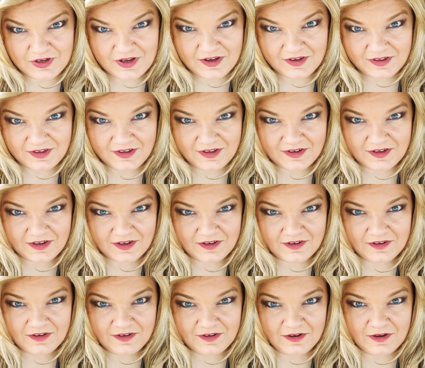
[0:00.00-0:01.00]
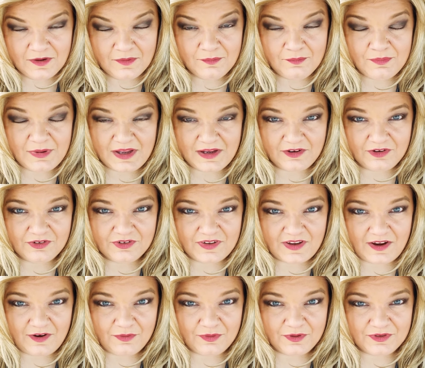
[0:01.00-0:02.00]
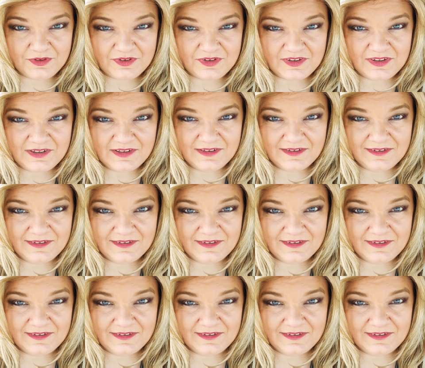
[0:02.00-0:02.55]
not getting banker's hours.